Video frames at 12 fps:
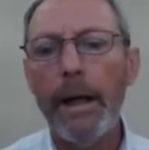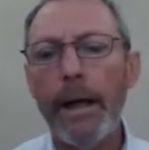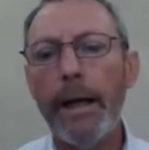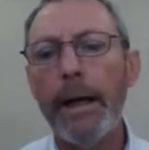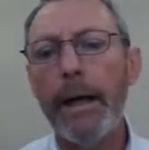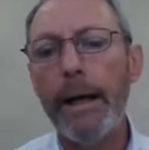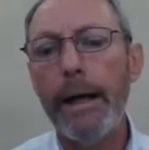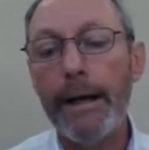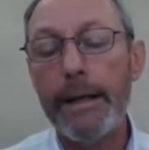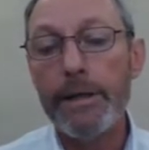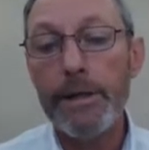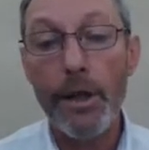Uh,
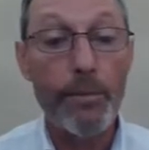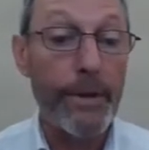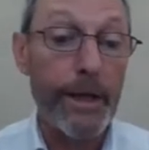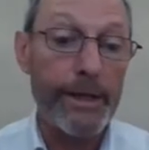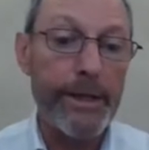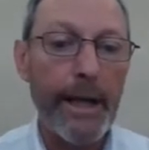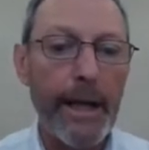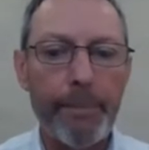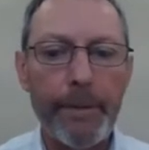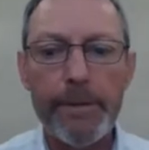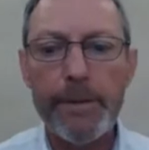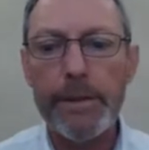and so Brexit
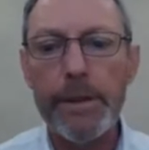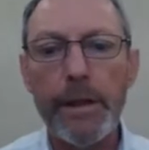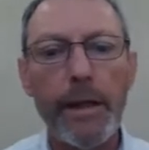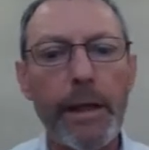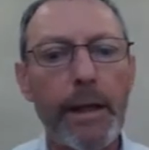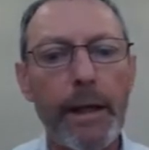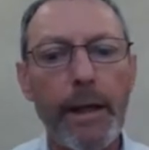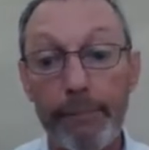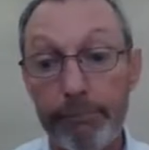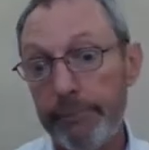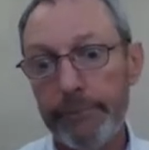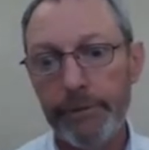happened
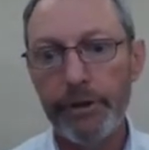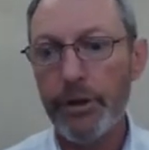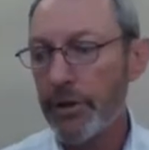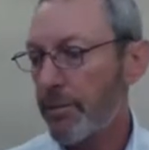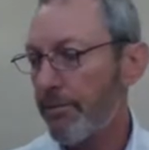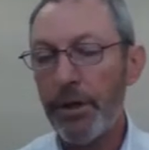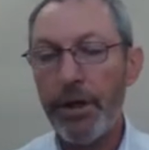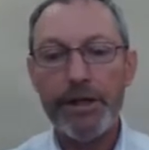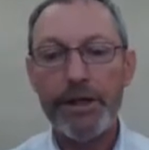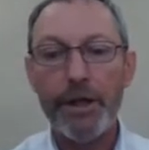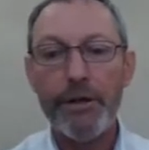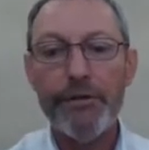uh, just prior
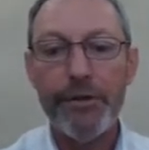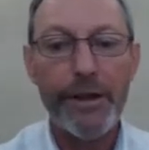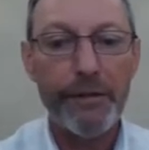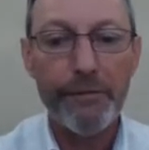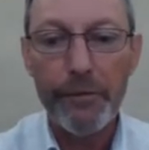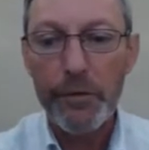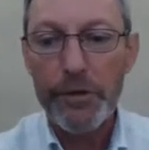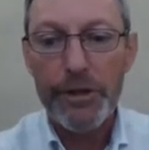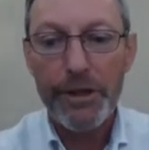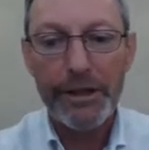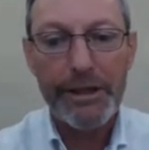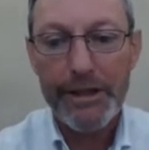to COVID,
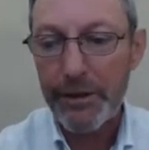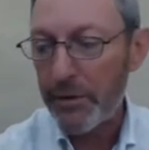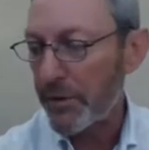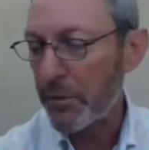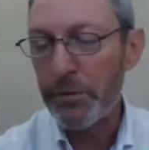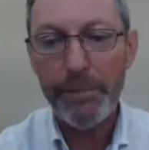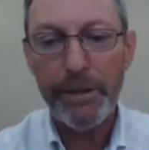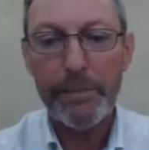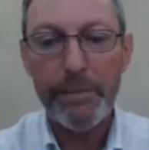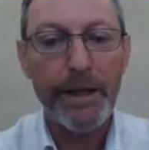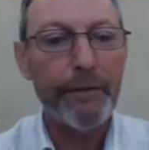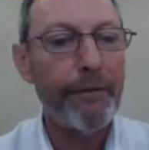unfortunately. So it's all been
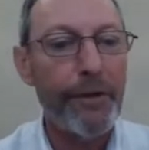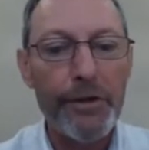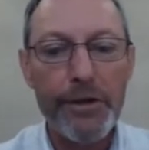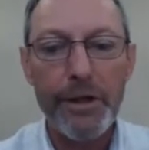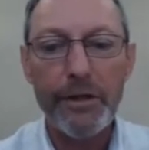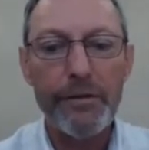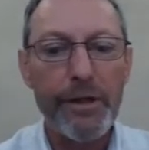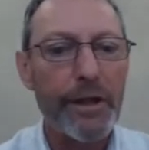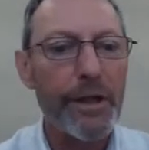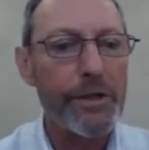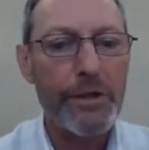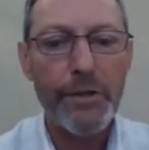a bit confusing over the
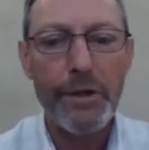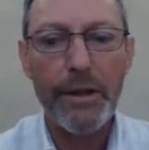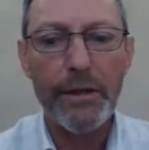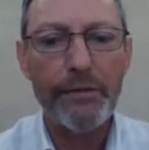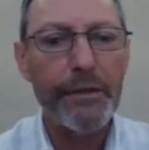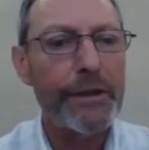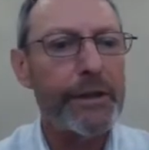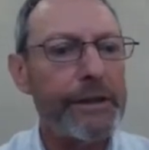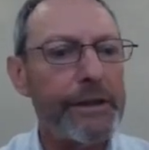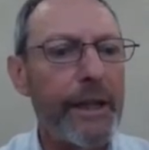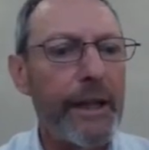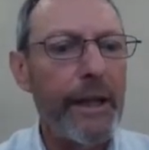last two and a half
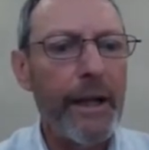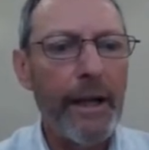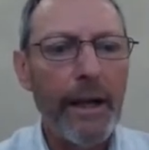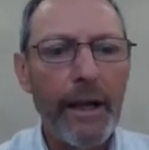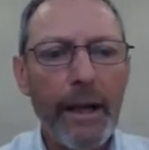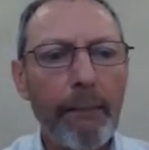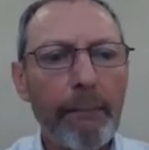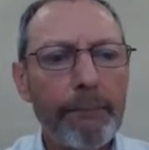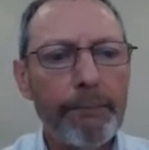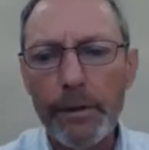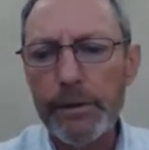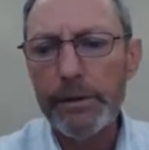years.
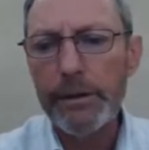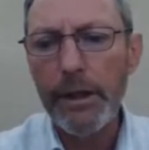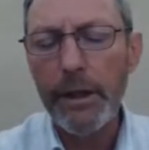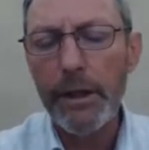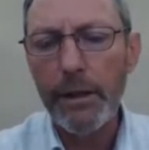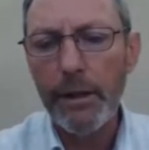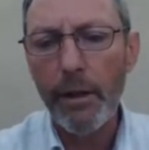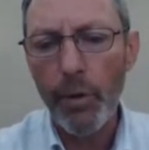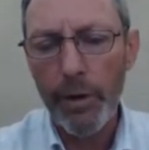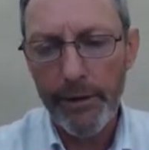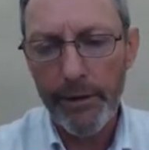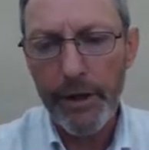Um, but uh,
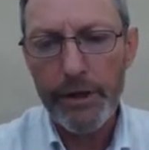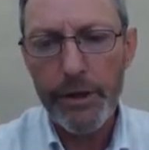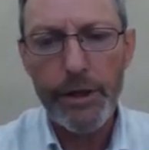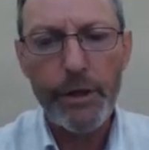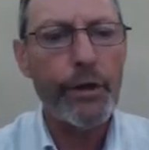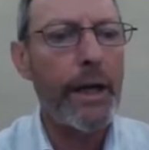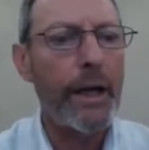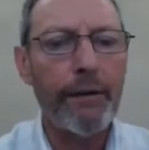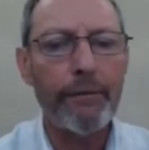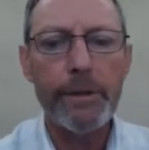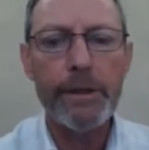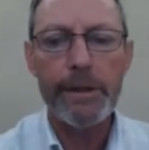one of the things the UK
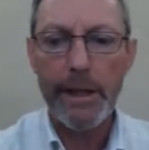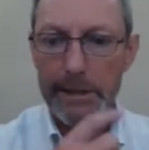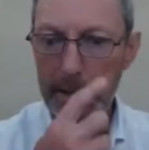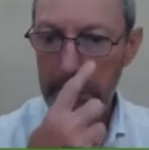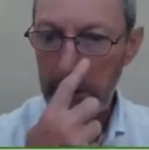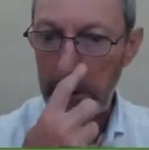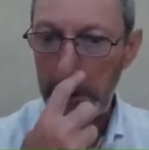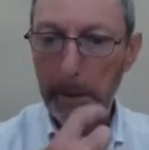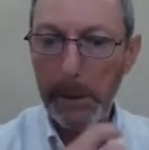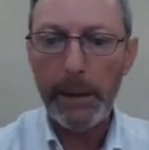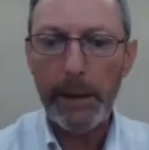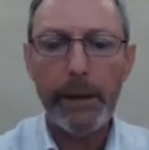government has had to do
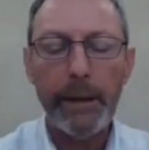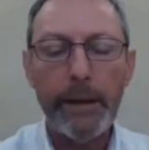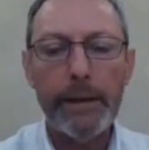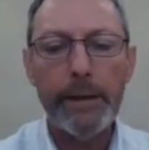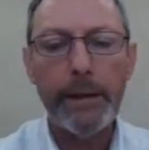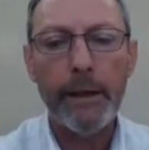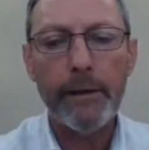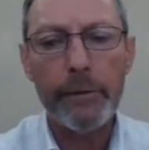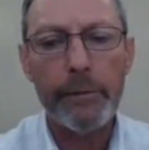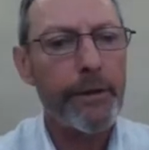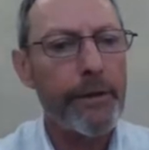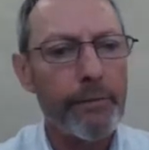uh, in the
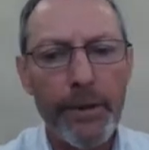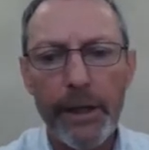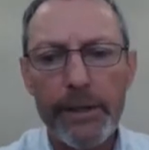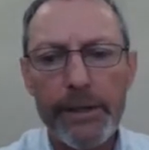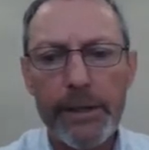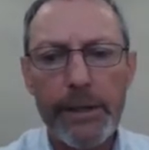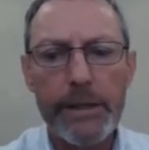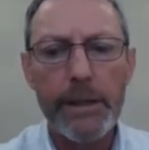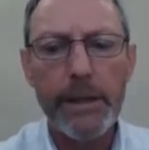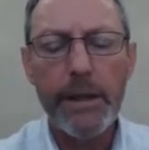aftermath of Brexit